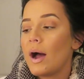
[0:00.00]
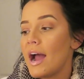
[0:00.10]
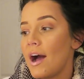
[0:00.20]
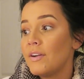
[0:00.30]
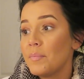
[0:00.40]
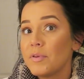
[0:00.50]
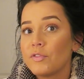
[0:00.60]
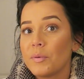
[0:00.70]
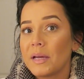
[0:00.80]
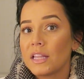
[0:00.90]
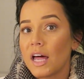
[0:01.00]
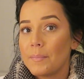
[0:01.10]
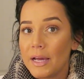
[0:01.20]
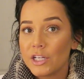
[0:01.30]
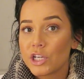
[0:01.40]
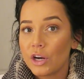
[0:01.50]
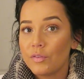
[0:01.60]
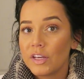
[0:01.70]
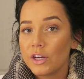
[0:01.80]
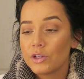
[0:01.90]
I have not been filming a lot of main channel
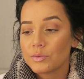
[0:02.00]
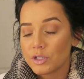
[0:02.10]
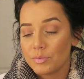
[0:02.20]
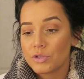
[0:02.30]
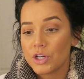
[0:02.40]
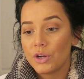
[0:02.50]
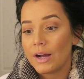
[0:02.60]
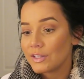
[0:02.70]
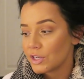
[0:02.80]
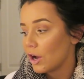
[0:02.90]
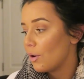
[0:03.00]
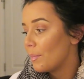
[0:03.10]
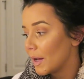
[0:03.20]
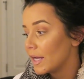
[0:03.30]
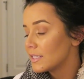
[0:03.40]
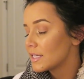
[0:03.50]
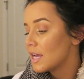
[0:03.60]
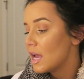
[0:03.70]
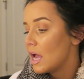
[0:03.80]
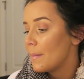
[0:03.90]
videos, which I'm sure you guys know, but
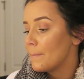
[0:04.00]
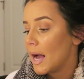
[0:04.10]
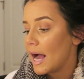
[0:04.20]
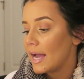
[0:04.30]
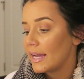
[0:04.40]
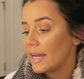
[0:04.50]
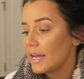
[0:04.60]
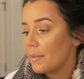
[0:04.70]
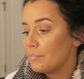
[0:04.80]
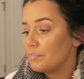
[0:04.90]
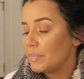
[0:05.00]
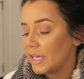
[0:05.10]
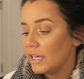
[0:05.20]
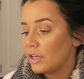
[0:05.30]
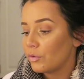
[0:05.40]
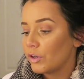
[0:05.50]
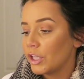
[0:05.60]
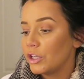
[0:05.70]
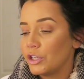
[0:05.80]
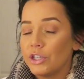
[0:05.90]
my big
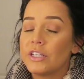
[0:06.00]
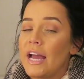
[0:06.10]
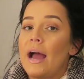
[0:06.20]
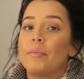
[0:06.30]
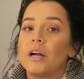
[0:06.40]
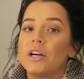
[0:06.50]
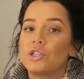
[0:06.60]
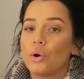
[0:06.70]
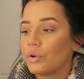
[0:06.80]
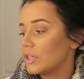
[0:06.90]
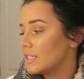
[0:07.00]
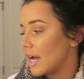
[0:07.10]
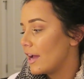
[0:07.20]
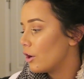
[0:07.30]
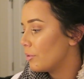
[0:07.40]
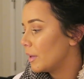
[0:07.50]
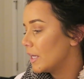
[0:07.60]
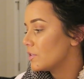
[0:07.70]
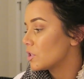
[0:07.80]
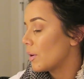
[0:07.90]
really good camera totally died on
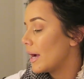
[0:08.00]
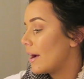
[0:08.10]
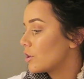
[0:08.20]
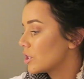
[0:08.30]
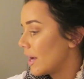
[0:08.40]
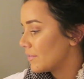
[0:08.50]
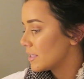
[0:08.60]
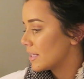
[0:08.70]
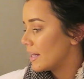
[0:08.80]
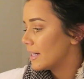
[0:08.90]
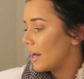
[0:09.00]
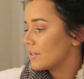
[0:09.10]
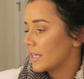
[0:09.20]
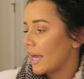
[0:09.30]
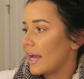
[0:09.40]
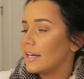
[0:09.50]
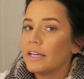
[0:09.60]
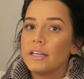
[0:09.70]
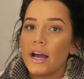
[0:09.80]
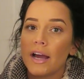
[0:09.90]
me, so I actually have to send it out to
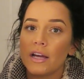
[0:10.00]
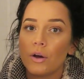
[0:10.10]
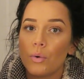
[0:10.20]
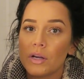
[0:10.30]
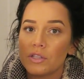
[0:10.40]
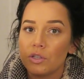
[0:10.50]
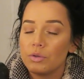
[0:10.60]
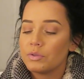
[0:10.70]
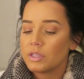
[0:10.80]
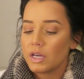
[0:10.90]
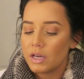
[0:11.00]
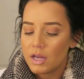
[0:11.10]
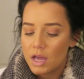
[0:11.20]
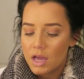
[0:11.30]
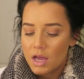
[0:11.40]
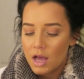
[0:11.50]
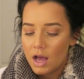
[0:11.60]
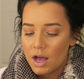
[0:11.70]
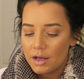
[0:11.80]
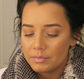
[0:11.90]
Canon. I always use the
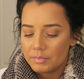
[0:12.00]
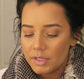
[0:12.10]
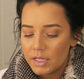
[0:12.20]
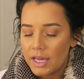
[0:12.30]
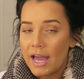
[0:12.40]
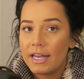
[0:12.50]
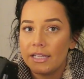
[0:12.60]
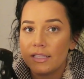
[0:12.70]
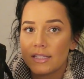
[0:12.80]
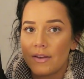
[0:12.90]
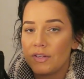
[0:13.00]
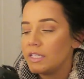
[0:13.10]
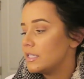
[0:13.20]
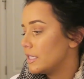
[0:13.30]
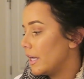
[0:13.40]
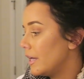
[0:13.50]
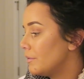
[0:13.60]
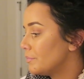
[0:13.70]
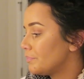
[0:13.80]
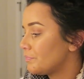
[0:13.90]
um, Canon seventy D.